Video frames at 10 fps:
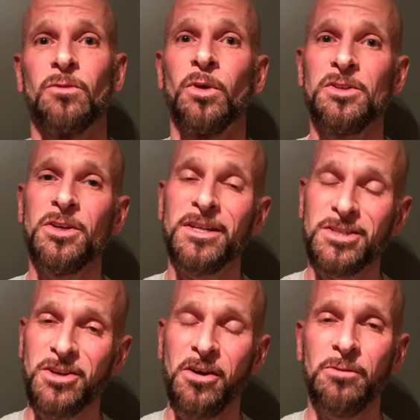And once you get
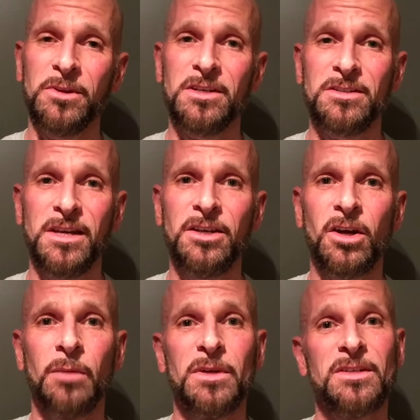started with this thing, you're
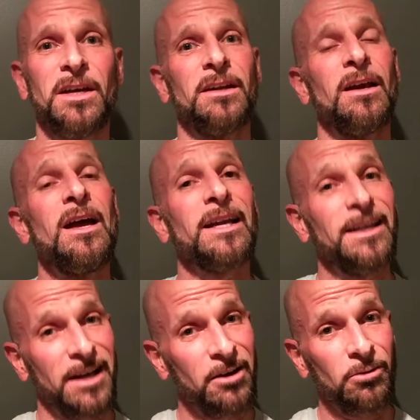going to be saying,
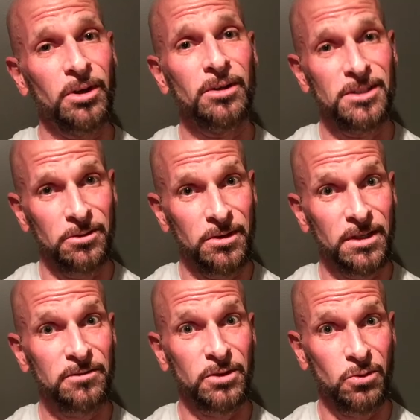can I really do
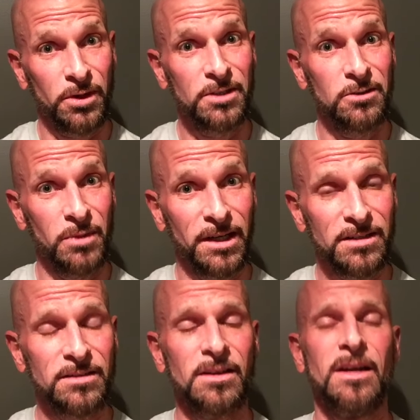this for 22
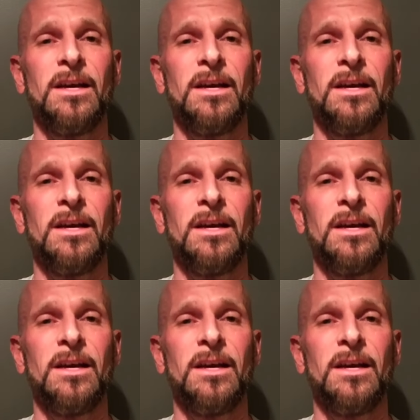minutes?